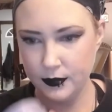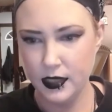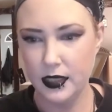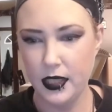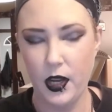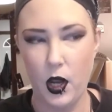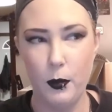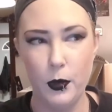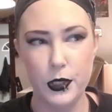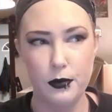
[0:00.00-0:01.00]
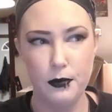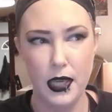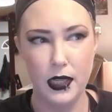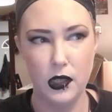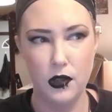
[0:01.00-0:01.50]
like almost
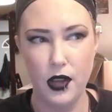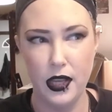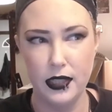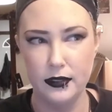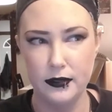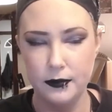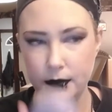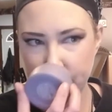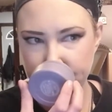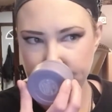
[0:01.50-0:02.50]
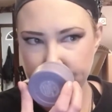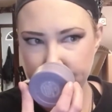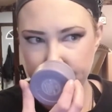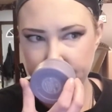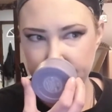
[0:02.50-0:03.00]
mango, and
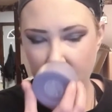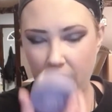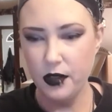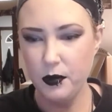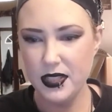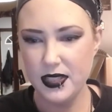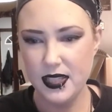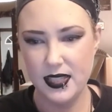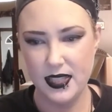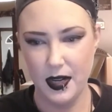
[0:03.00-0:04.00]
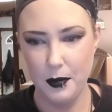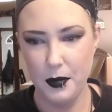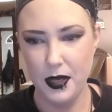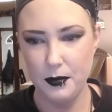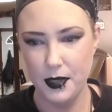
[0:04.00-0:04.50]
I don't want to say
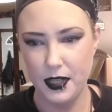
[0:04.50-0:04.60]
cinnamon, but it